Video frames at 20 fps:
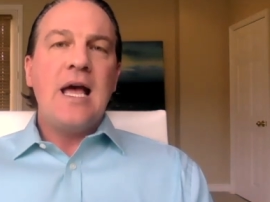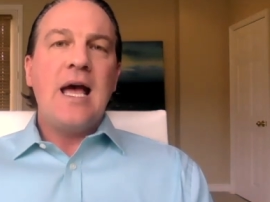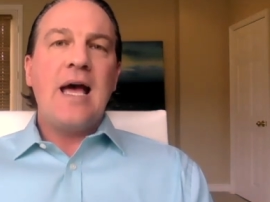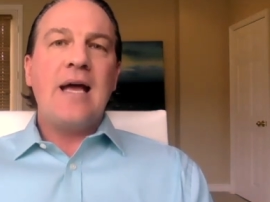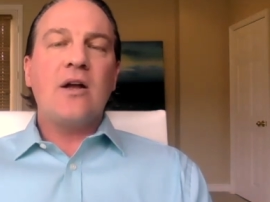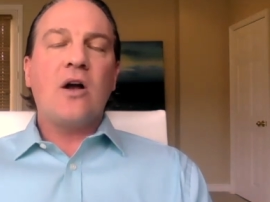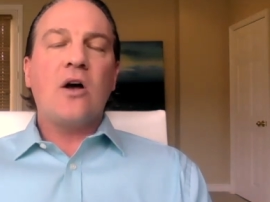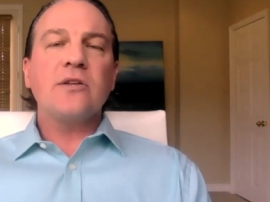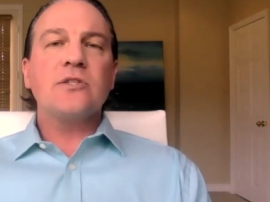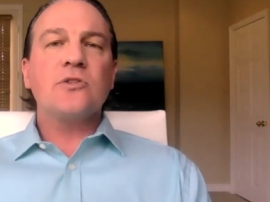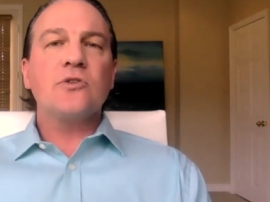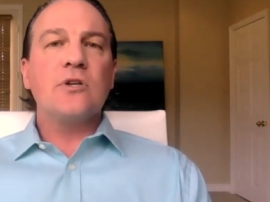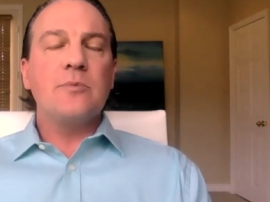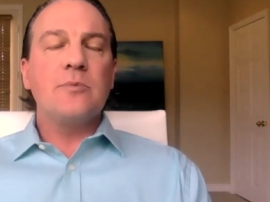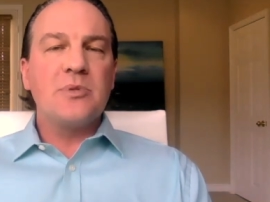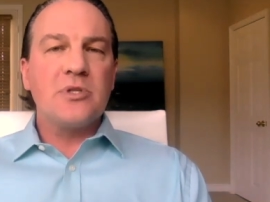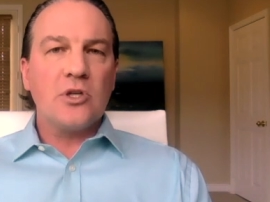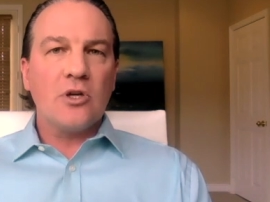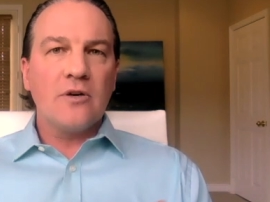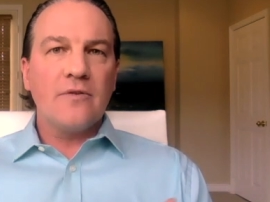and also
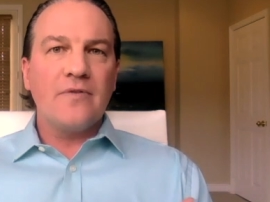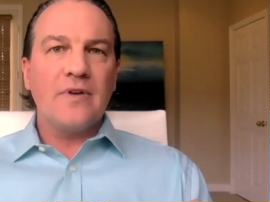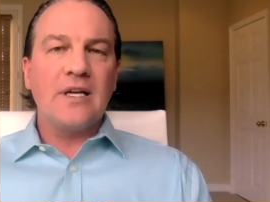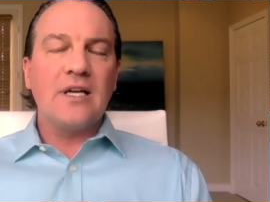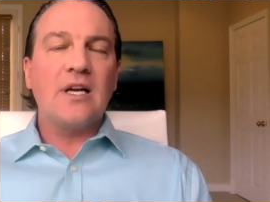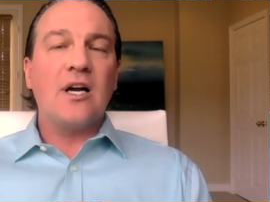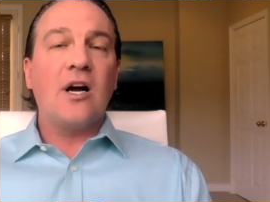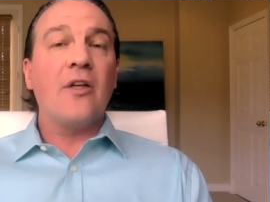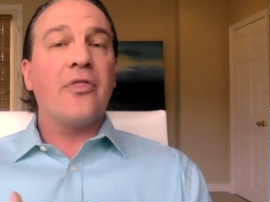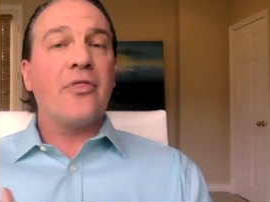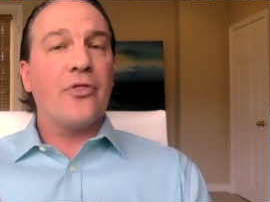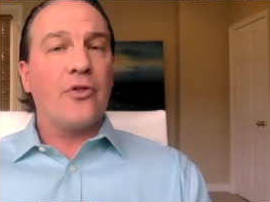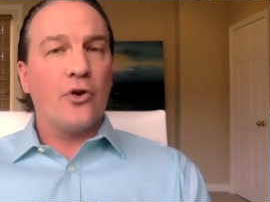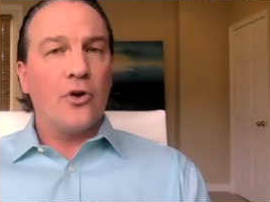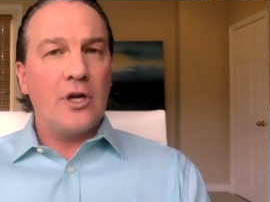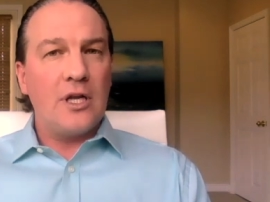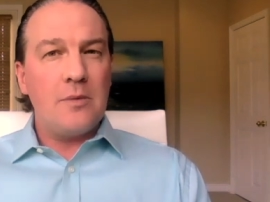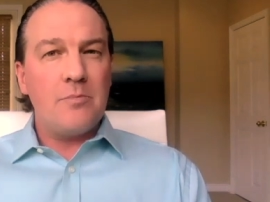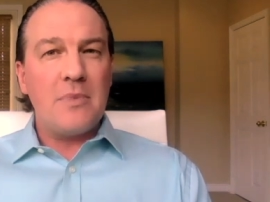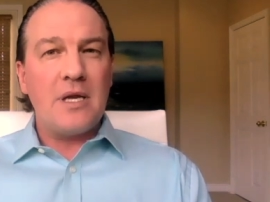observing a
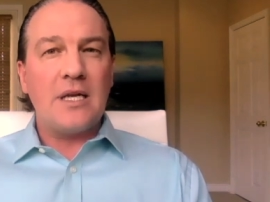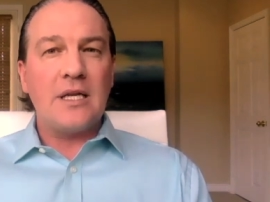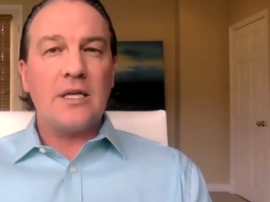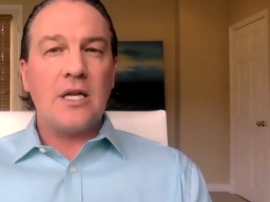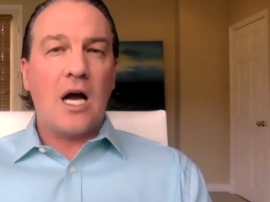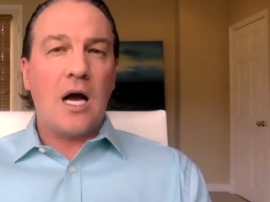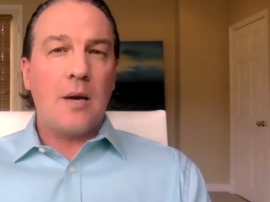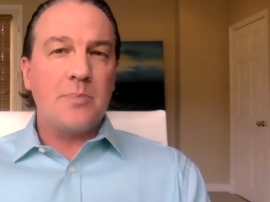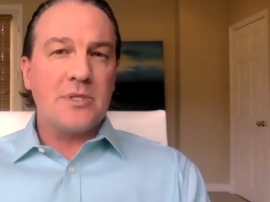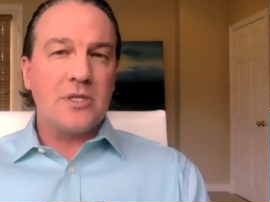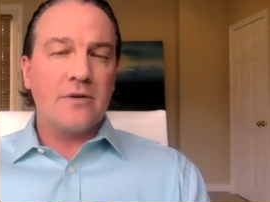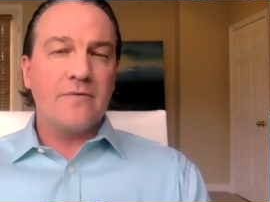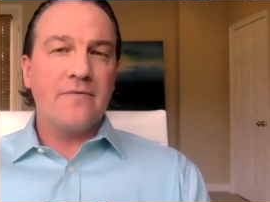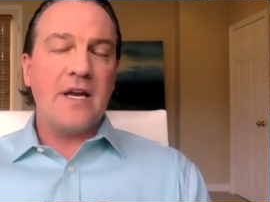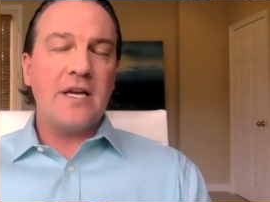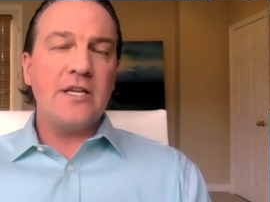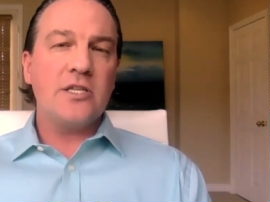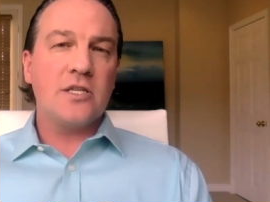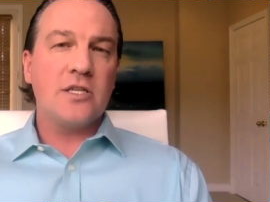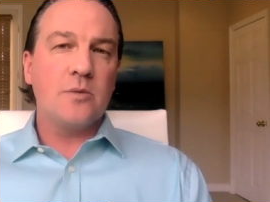30 minute
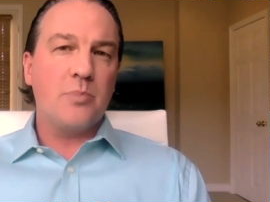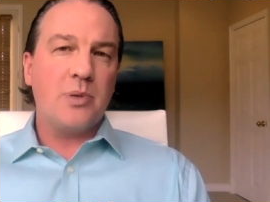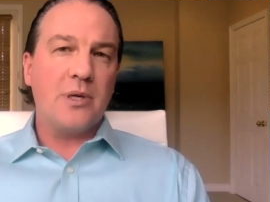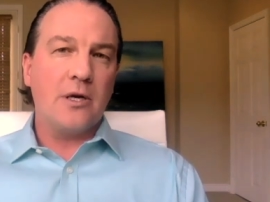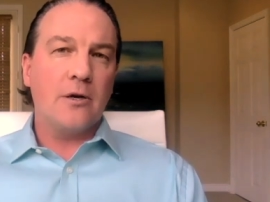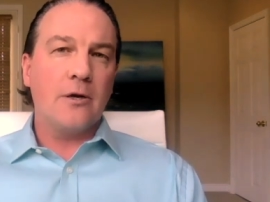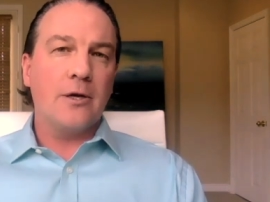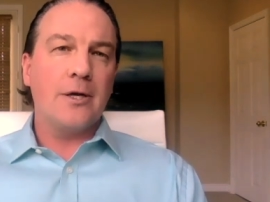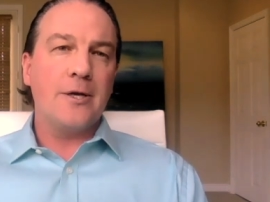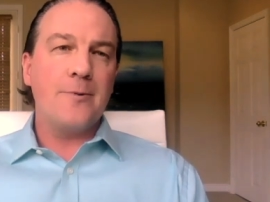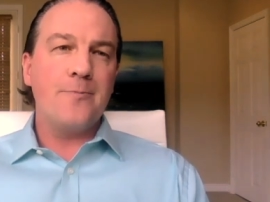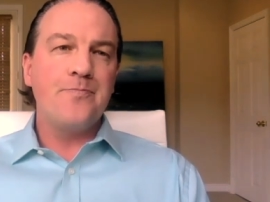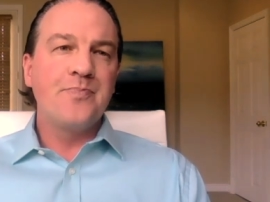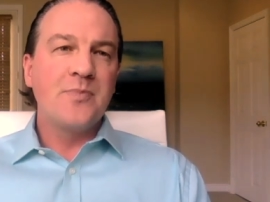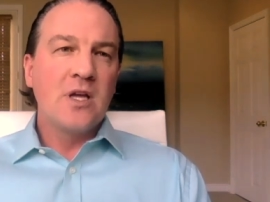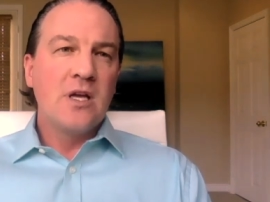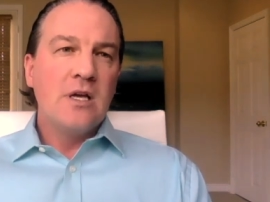observation period.